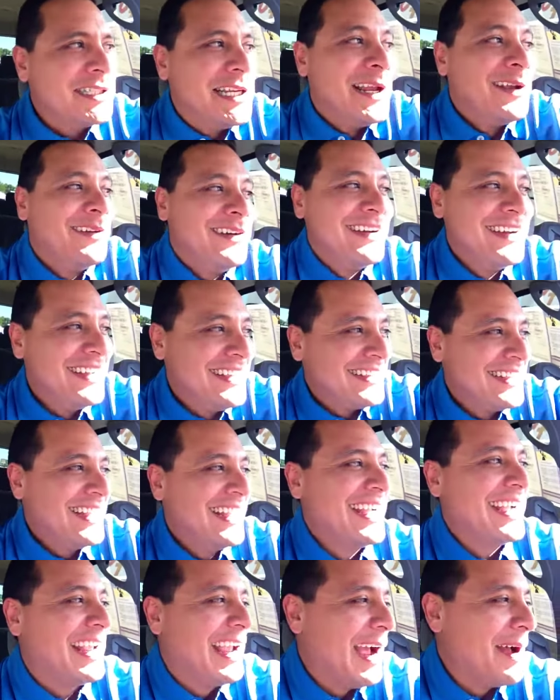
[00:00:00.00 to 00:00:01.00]
So
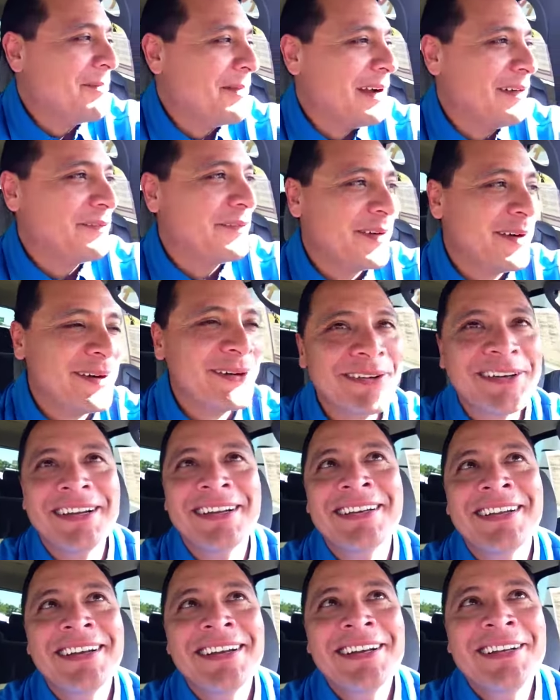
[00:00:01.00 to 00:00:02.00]
I got my phone
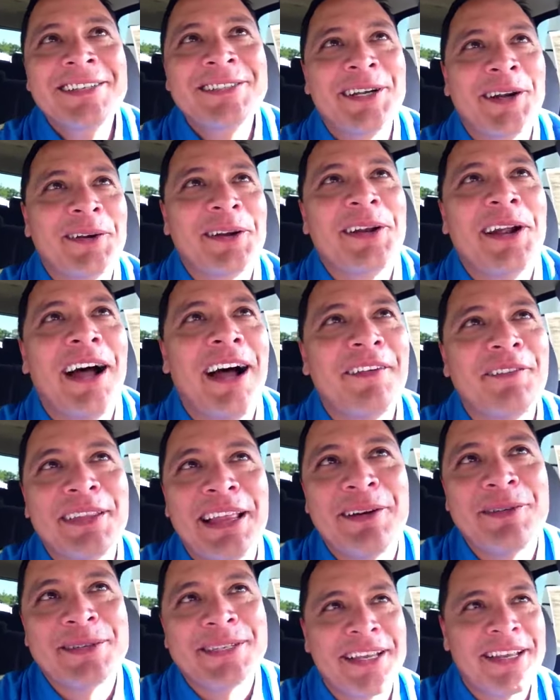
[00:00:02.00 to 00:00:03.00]
and turned it off, and
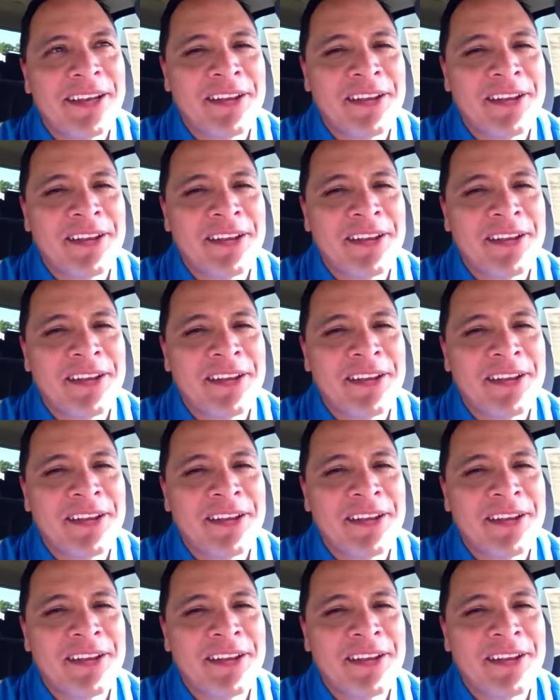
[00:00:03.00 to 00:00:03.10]
that was the